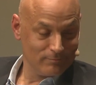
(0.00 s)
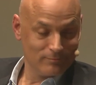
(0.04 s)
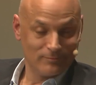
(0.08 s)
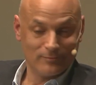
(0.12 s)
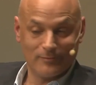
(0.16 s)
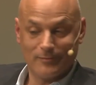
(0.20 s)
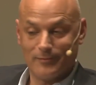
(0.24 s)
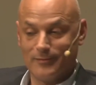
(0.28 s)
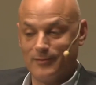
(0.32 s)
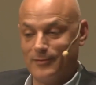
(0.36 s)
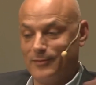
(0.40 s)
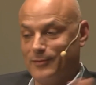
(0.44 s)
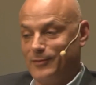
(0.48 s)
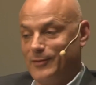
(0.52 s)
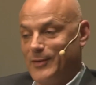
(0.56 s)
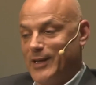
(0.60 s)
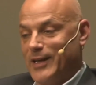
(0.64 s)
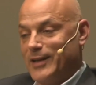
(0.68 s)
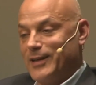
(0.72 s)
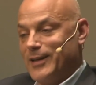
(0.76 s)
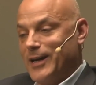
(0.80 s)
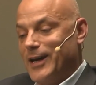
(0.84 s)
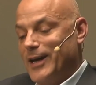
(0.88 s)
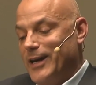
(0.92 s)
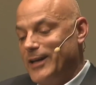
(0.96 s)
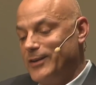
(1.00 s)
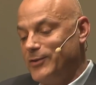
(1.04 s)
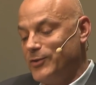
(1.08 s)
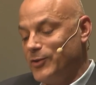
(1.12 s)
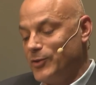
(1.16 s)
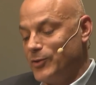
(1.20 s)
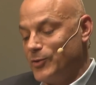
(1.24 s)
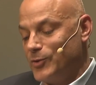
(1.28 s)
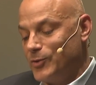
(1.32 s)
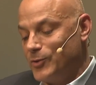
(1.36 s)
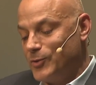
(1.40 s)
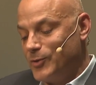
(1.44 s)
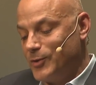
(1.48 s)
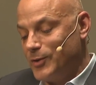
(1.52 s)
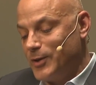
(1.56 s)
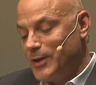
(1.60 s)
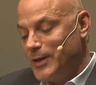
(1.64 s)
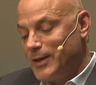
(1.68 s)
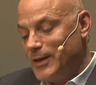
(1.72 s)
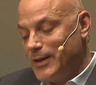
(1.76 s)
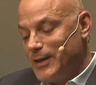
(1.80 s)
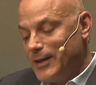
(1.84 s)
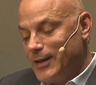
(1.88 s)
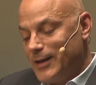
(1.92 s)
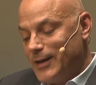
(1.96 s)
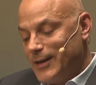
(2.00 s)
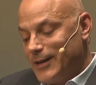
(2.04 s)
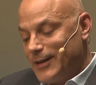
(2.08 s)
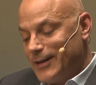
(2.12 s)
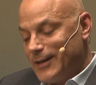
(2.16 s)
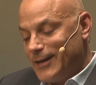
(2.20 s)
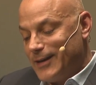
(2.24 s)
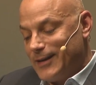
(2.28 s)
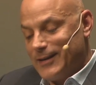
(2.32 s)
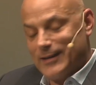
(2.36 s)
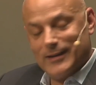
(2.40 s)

I don't know if I do, but I have seen so